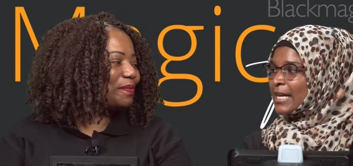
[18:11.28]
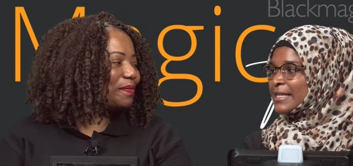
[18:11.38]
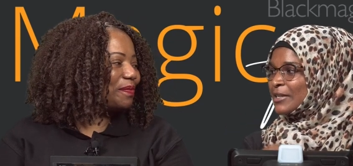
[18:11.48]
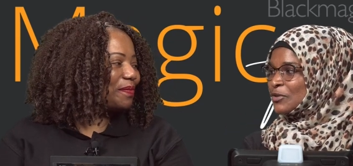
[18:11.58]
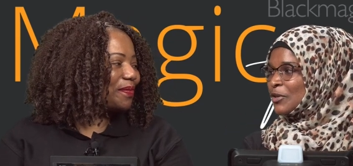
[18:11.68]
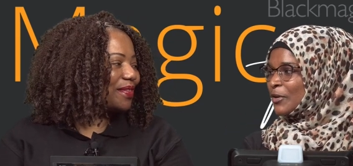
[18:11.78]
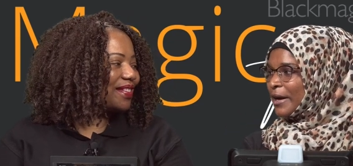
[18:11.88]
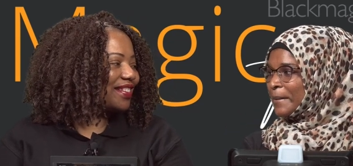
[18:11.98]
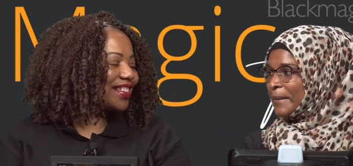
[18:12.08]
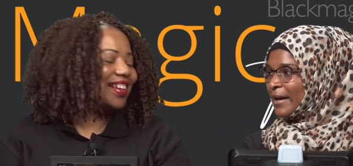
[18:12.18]
Speaker 1: accent when you
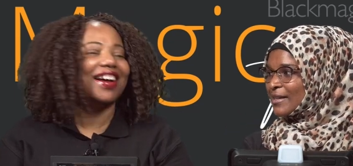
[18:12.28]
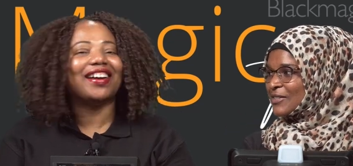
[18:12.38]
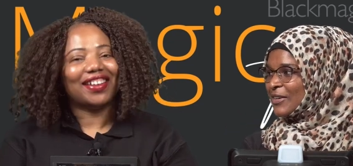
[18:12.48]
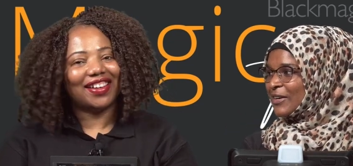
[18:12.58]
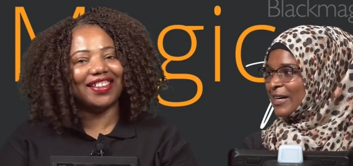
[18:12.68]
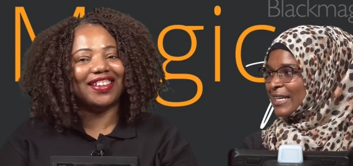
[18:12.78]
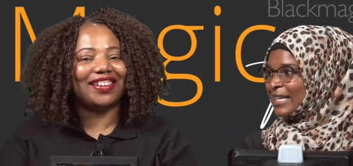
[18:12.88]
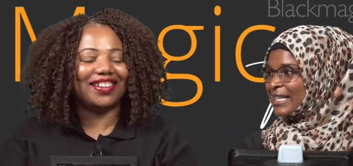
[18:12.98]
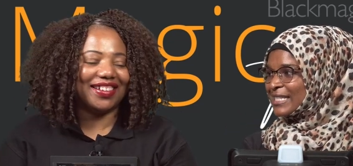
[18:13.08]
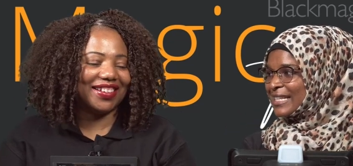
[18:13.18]
come back. Okay, so at
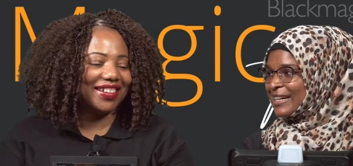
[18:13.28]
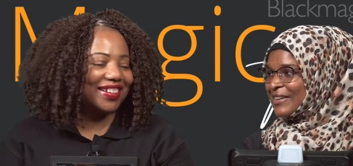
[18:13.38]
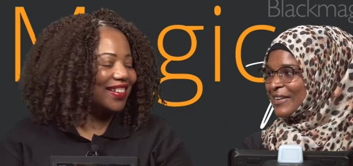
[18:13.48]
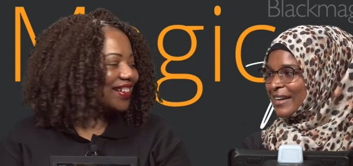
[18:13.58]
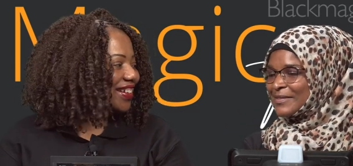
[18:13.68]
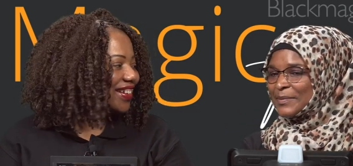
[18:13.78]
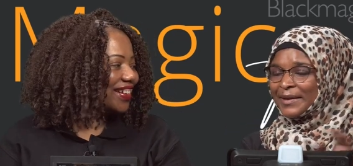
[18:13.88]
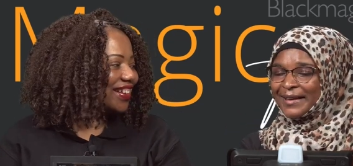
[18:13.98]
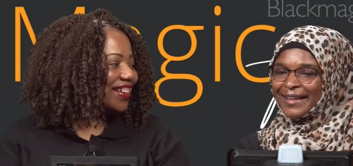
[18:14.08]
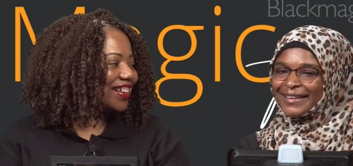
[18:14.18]
then. least now we can
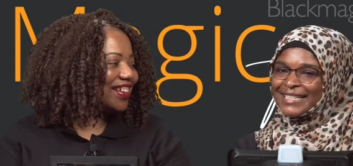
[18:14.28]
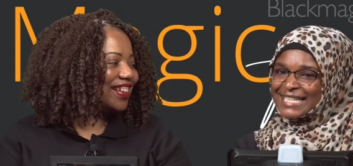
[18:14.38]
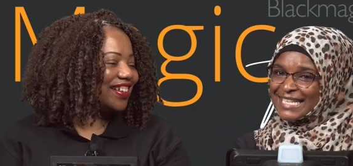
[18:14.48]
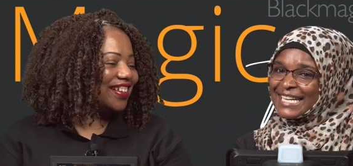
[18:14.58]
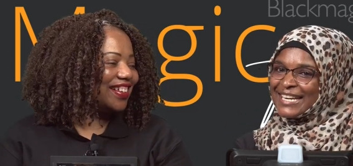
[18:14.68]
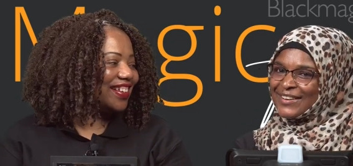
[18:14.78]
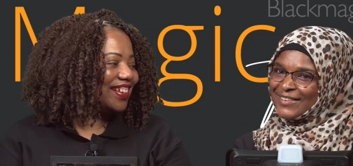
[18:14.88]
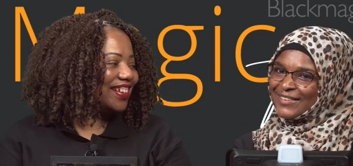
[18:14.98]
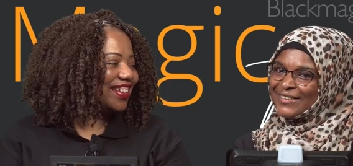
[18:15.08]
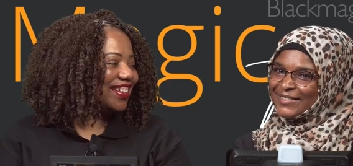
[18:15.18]
speak like
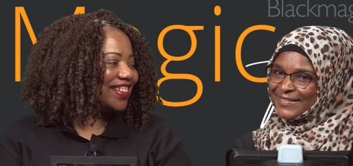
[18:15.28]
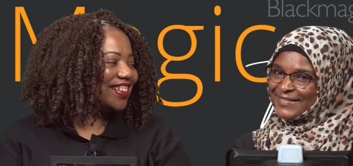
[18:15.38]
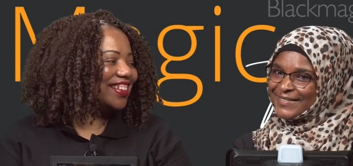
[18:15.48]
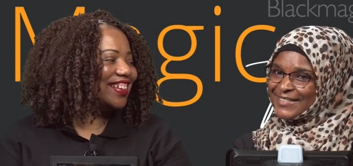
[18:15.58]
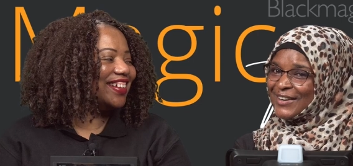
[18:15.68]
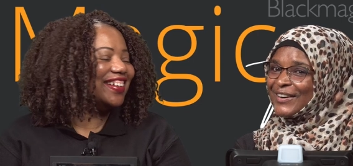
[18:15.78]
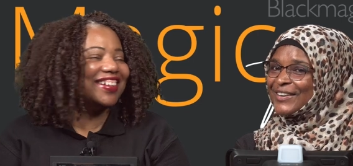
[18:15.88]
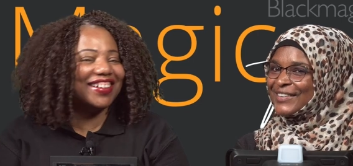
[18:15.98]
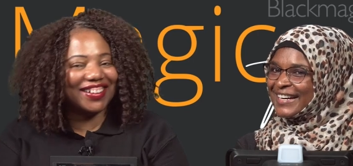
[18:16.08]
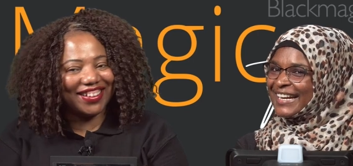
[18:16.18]
your
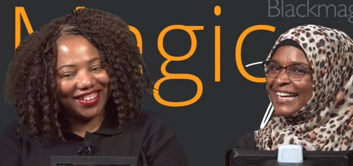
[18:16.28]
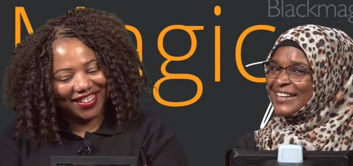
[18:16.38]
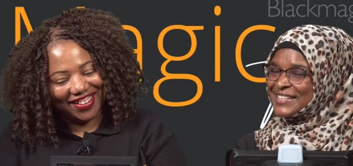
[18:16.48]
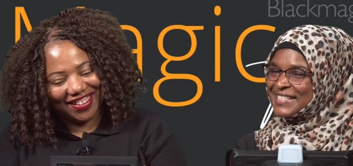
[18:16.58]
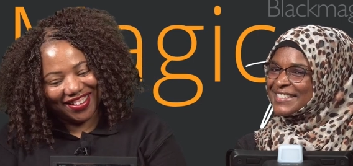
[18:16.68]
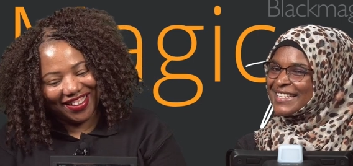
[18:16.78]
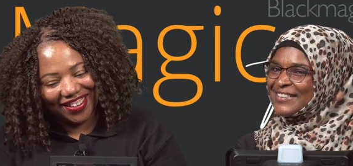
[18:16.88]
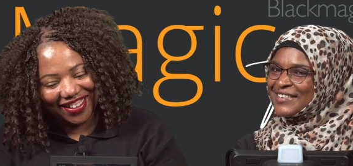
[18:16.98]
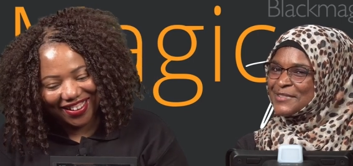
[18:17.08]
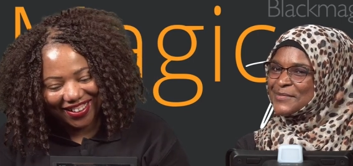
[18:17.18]
all right, you
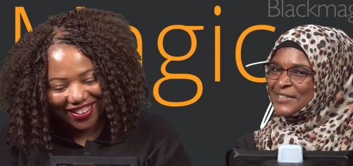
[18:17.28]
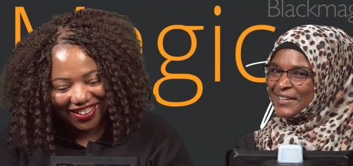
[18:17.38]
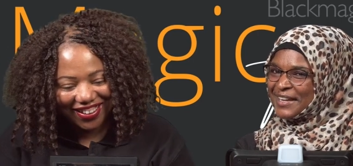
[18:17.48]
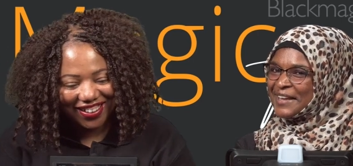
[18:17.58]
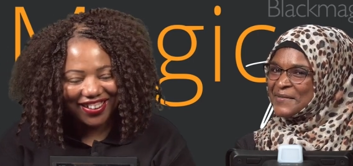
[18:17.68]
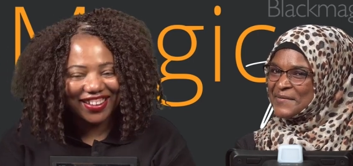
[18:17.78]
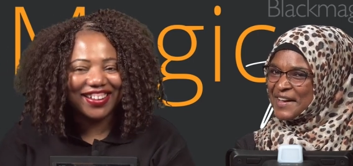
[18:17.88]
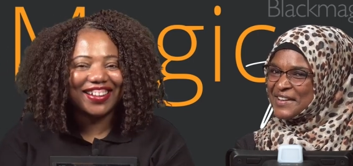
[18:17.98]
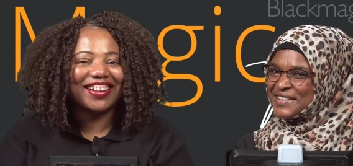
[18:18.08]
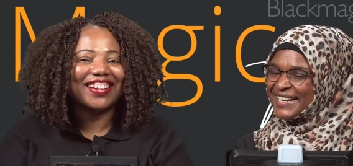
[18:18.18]
understand what I'm talking about,